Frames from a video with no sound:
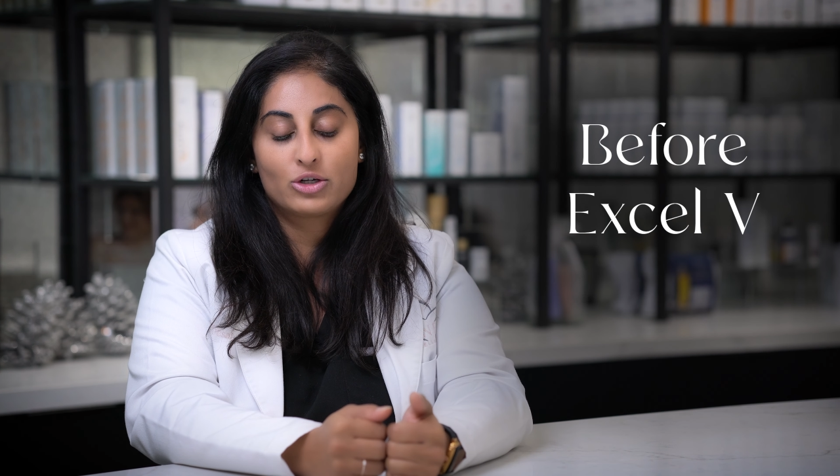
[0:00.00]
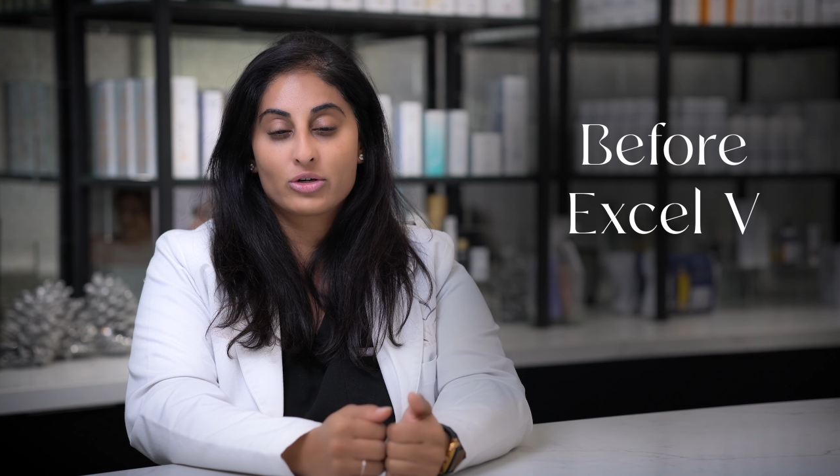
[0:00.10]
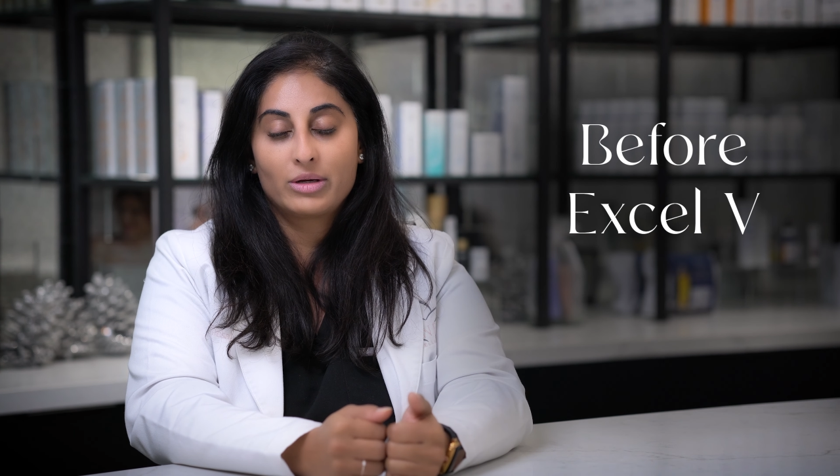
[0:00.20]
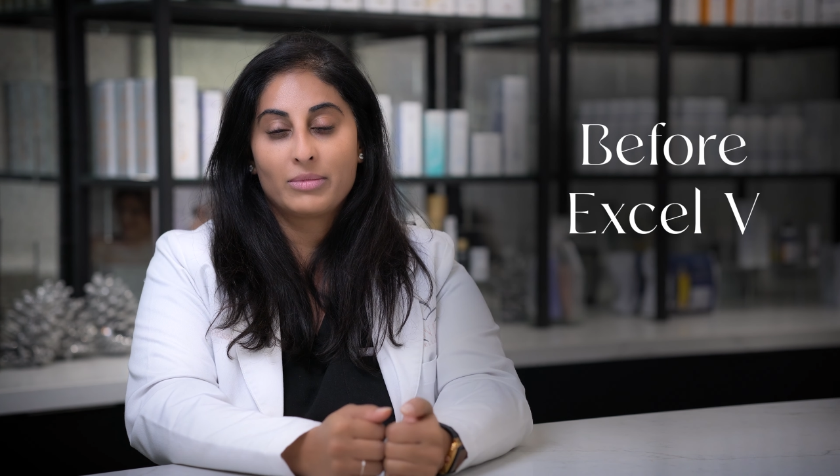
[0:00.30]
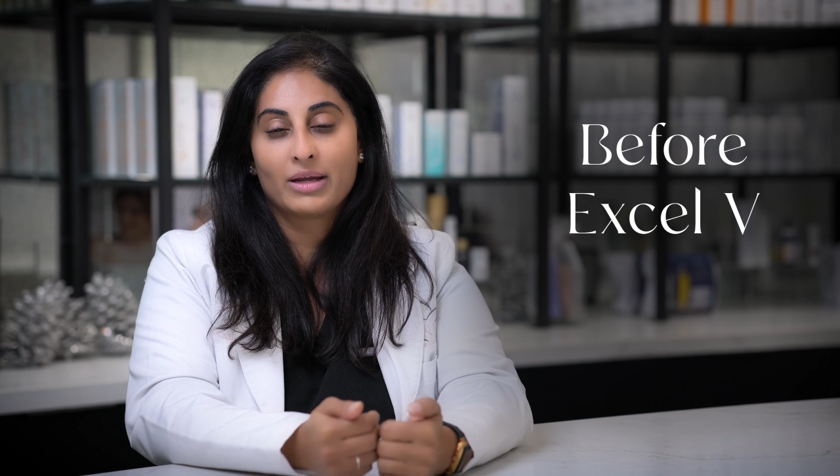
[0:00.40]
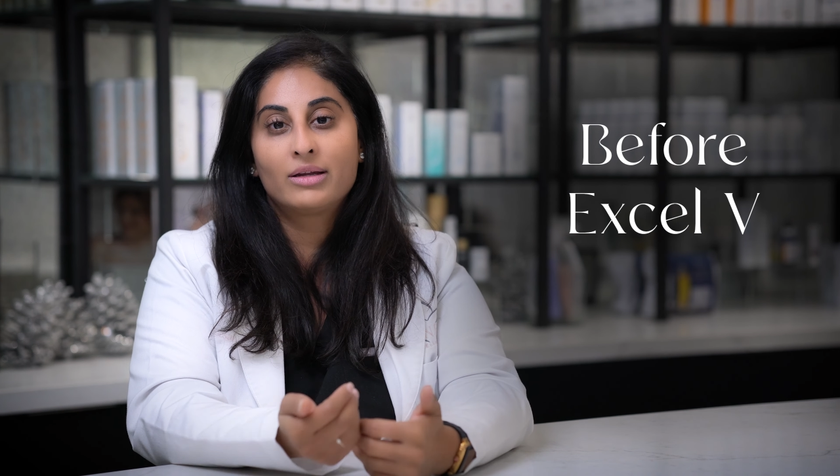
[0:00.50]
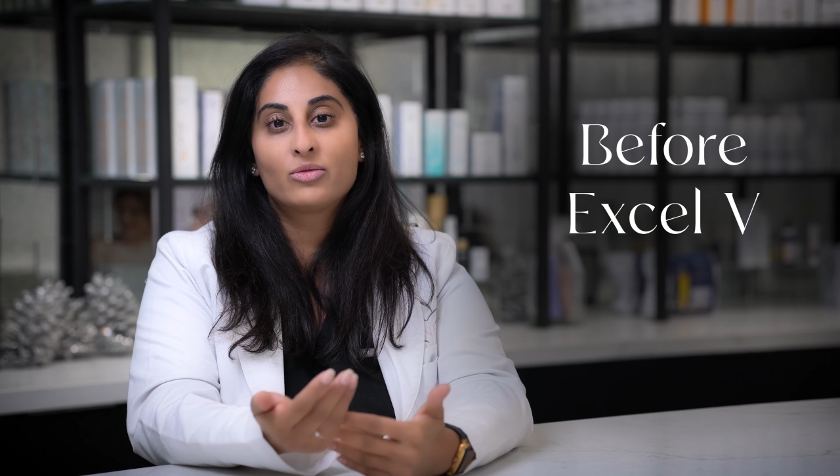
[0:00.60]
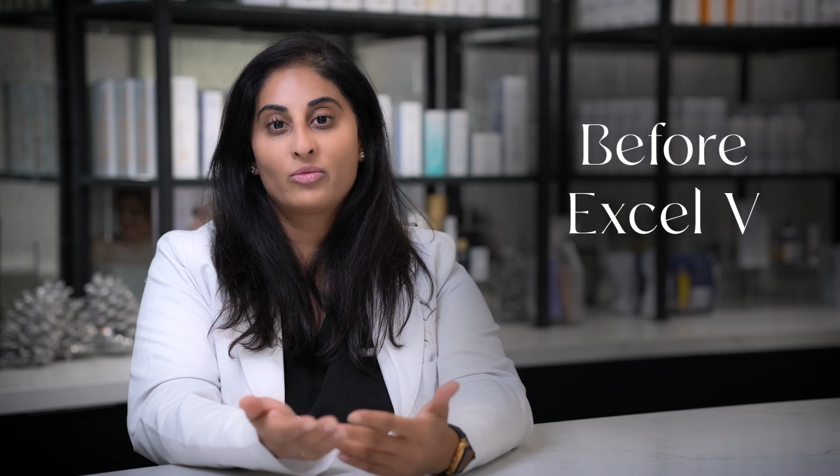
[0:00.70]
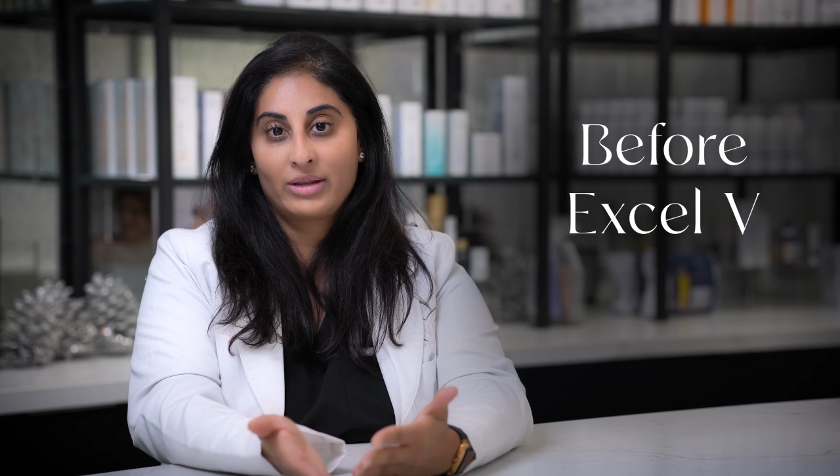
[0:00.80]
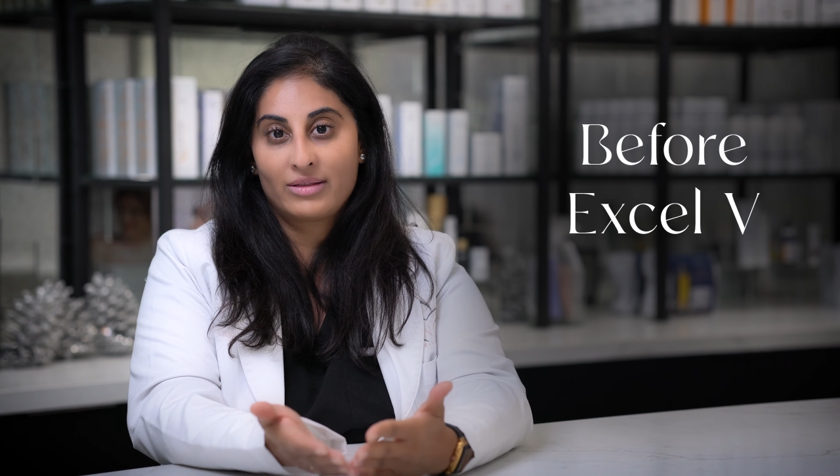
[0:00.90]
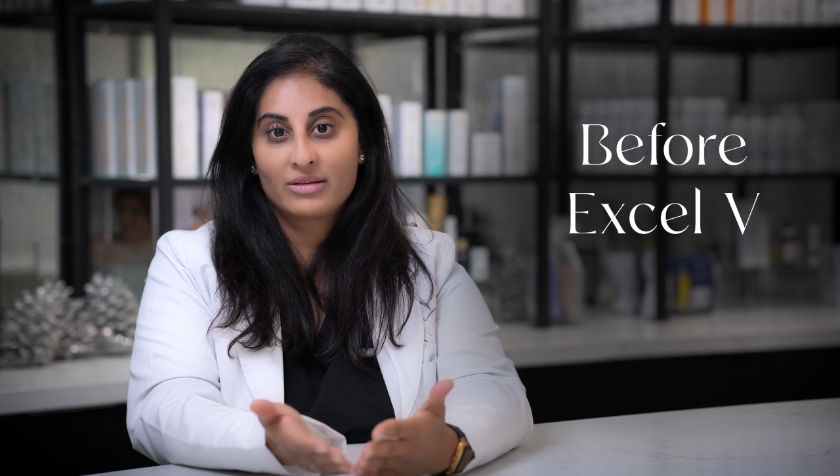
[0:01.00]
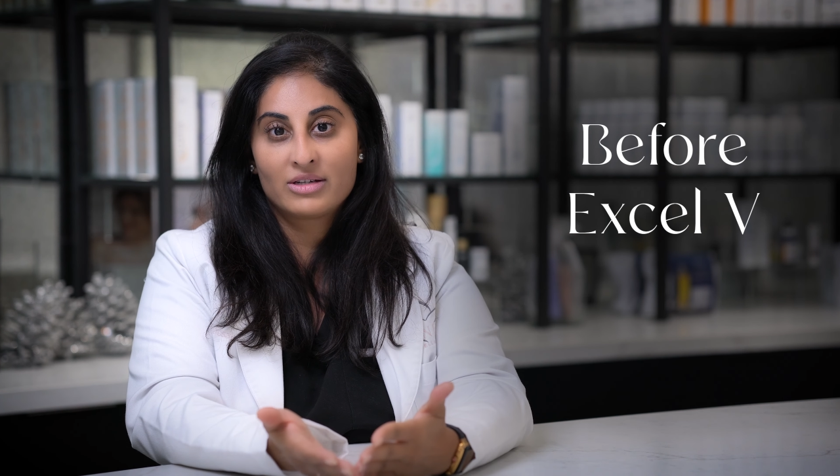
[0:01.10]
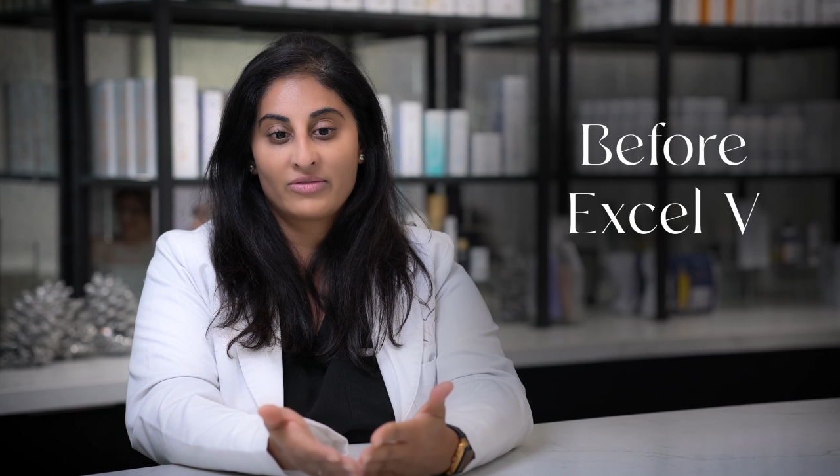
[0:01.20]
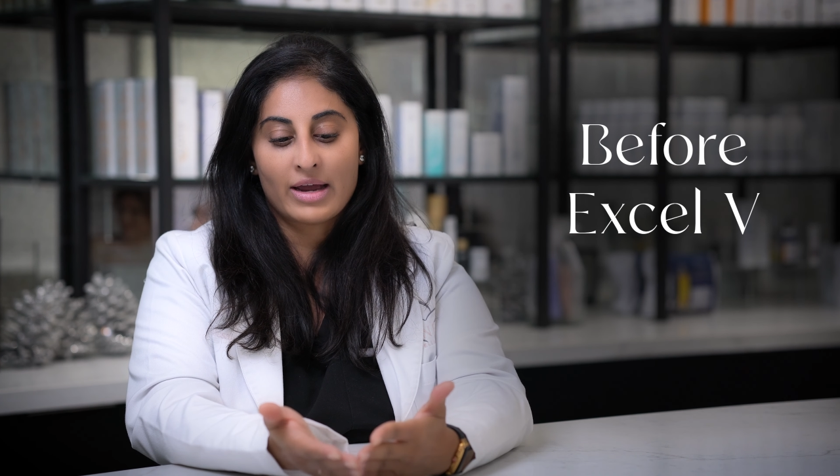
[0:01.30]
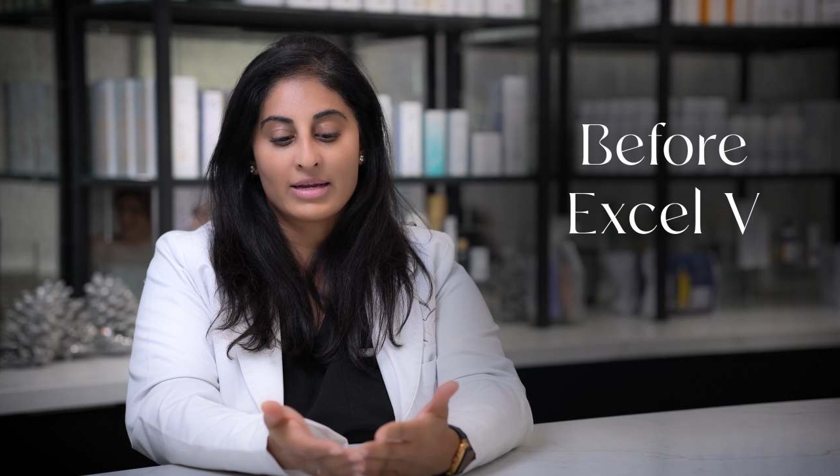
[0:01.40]
treatment with the
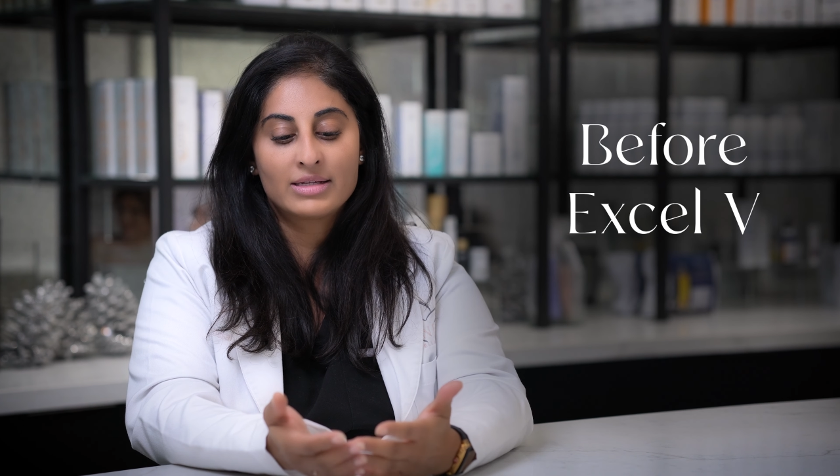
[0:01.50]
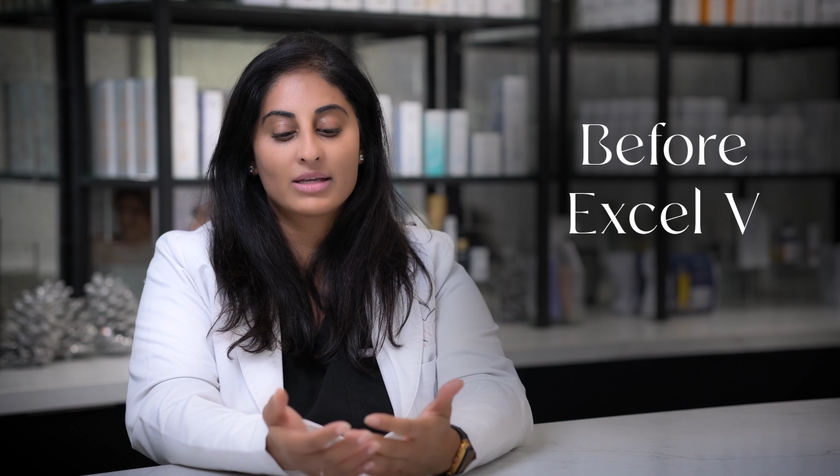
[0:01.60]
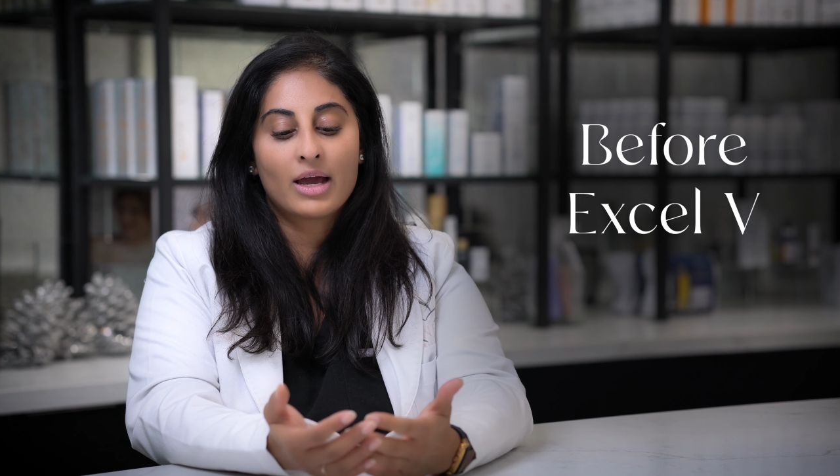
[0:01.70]
device?